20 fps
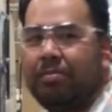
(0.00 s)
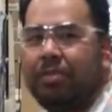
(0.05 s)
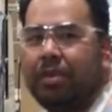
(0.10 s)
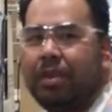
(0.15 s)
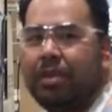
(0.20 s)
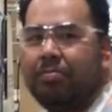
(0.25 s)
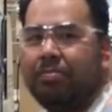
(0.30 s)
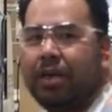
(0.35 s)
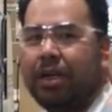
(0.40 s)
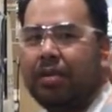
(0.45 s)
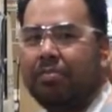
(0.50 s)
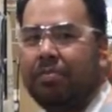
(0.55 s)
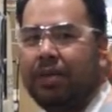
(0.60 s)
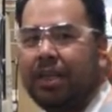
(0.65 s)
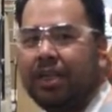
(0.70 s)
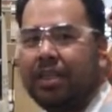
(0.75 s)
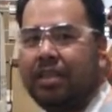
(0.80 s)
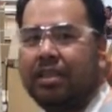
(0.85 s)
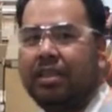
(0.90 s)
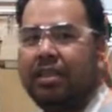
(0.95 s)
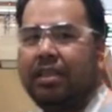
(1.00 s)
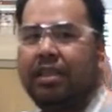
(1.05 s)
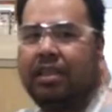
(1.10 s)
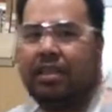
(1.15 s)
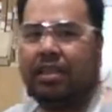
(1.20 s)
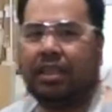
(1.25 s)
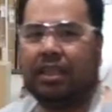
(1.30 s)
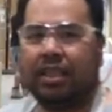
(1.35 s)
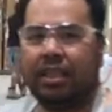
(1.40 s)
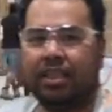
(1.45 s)
Department.
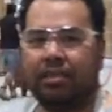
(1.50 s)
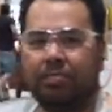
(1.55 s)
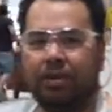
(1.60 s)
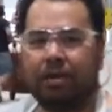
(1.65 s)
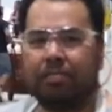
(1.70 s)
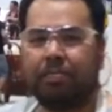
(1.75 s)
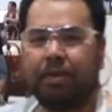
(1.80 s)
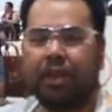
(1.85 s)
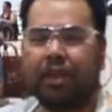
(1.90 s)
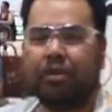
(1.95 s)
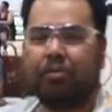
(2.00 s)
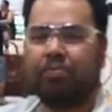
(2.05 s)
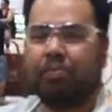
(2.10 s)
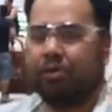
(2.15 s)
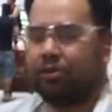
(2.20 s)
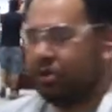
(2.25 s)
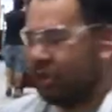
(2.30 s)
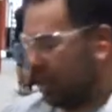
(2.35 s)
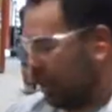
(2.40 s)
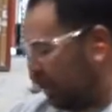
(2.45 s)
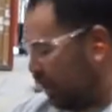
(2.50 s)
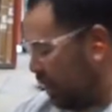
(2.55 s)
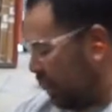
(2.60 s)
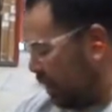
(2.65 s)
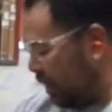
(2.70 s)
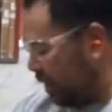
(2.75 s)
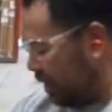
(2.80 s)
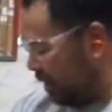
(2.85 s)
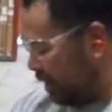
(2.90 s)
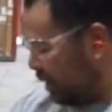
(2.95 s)
This is my part of 2 second lean.